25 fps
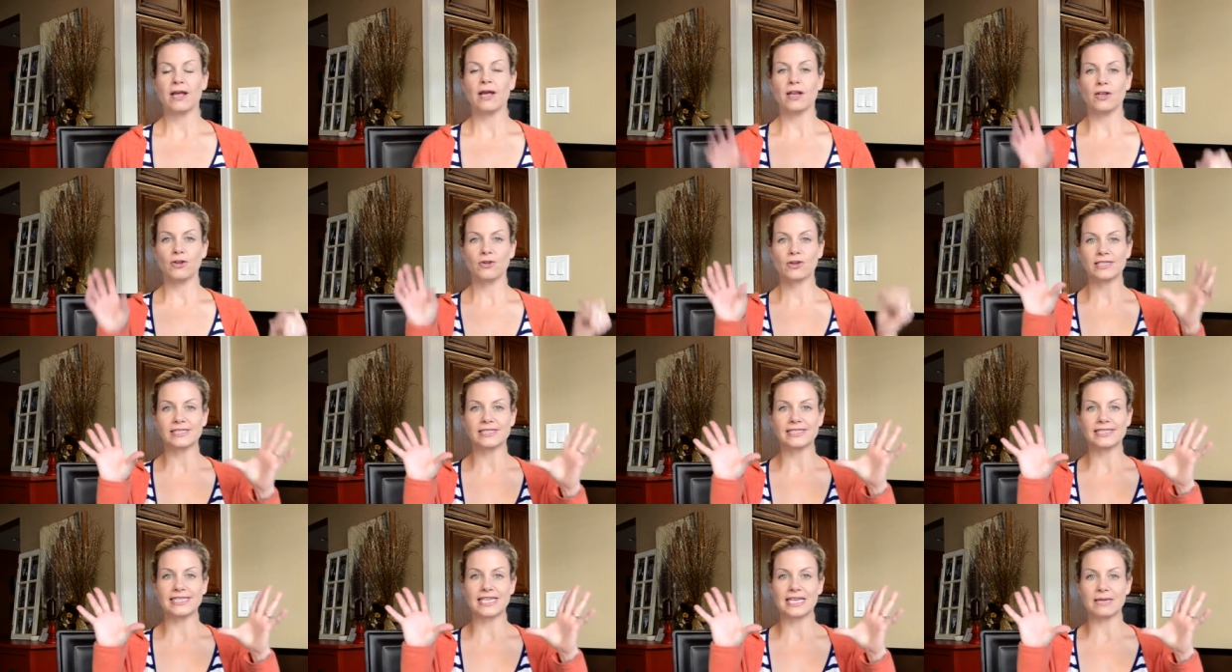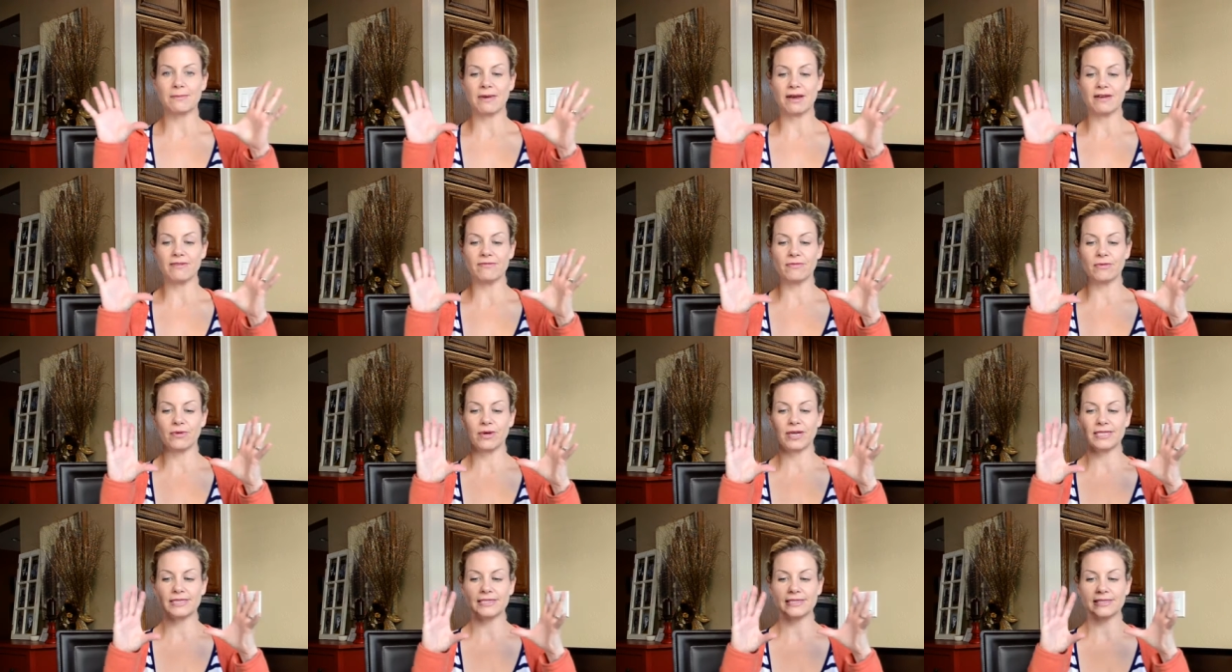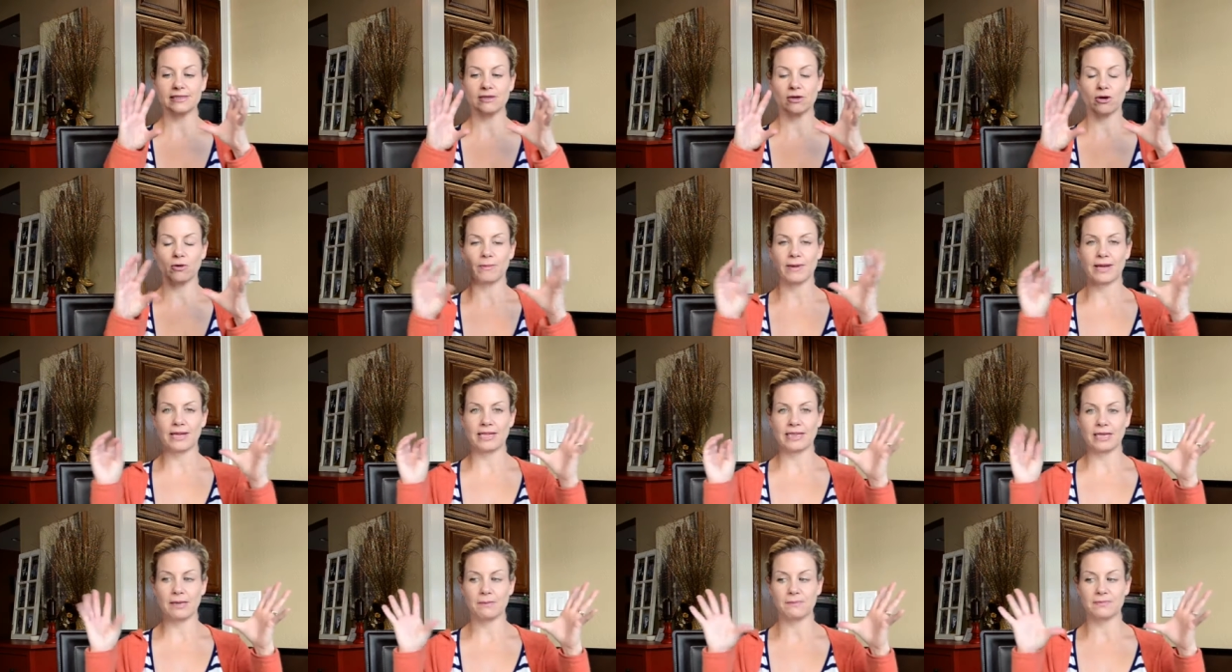You could see my voice or
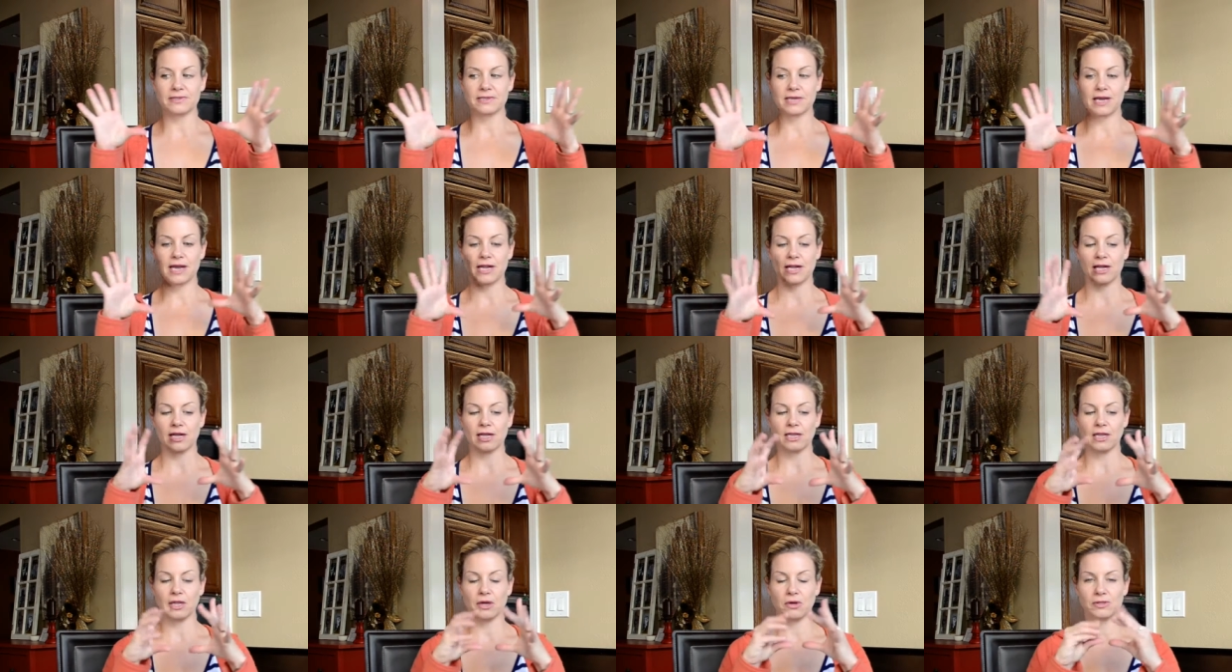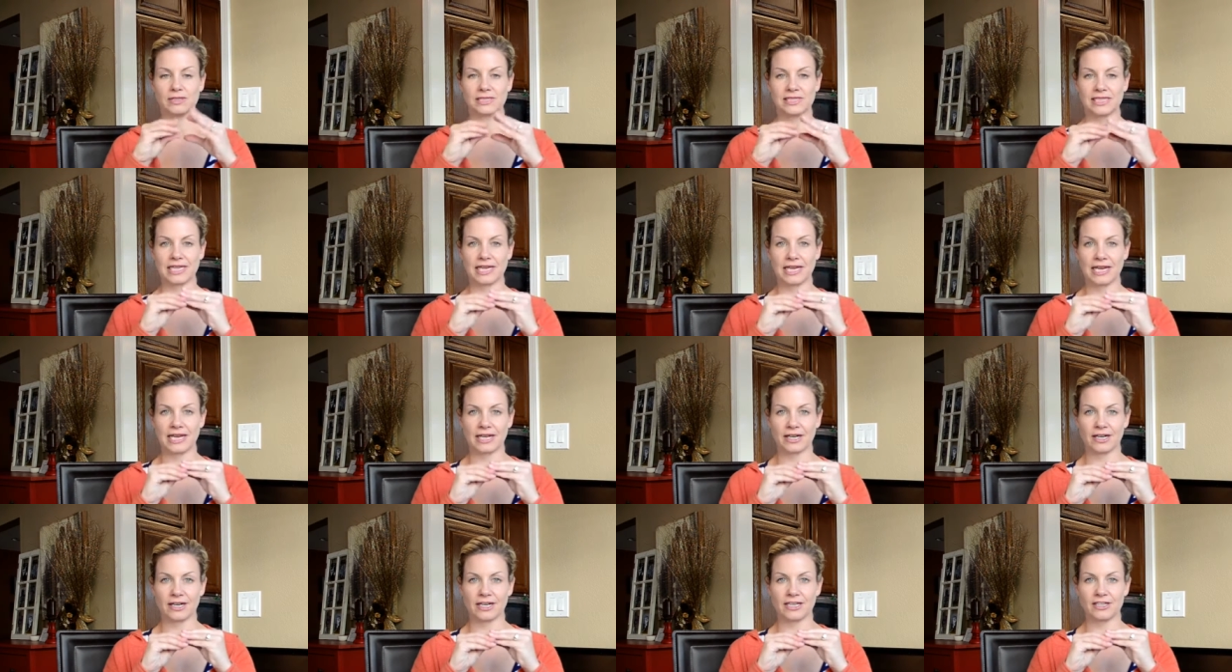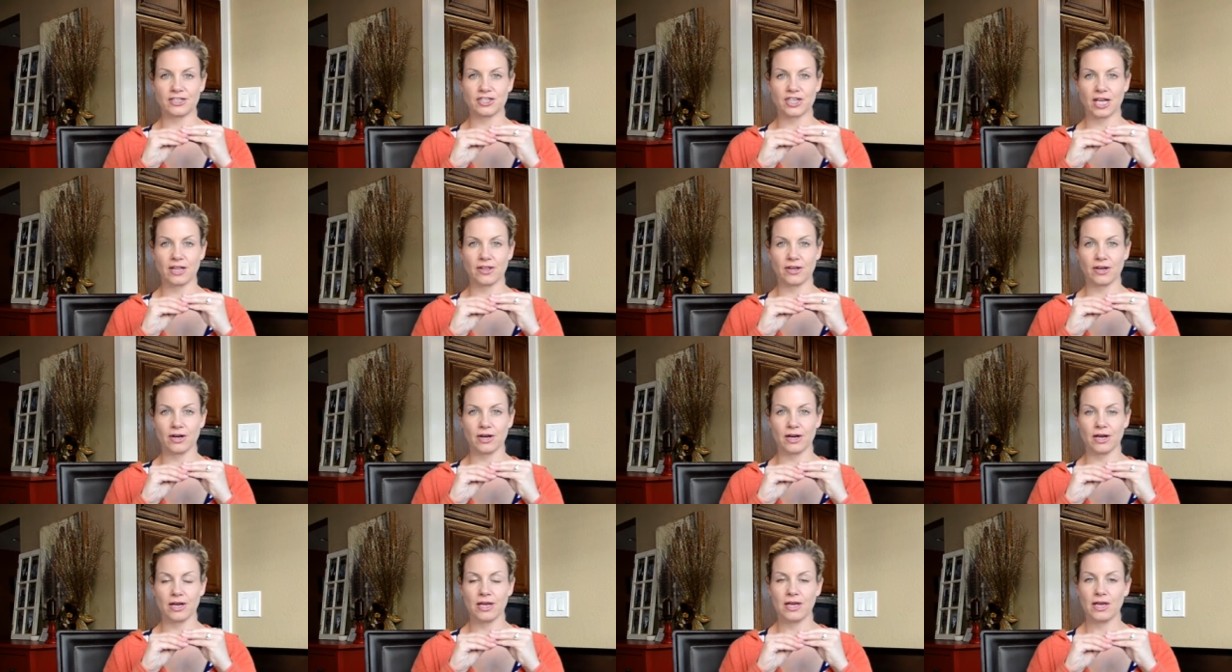my lips kind of closing in on each
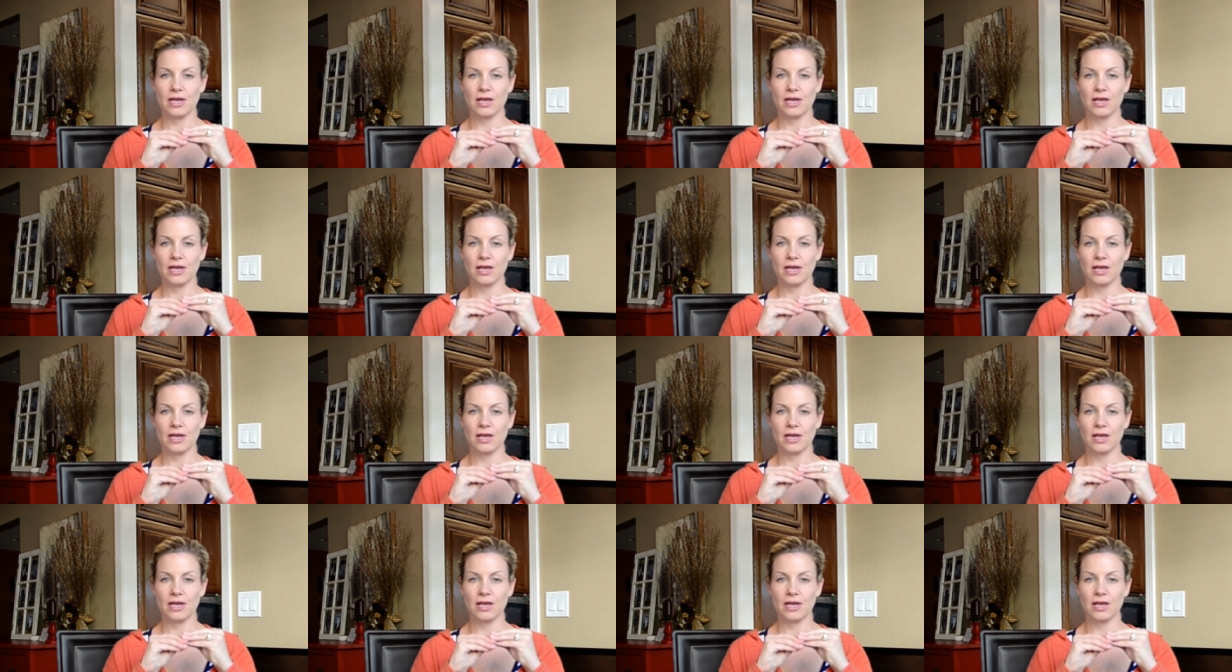other,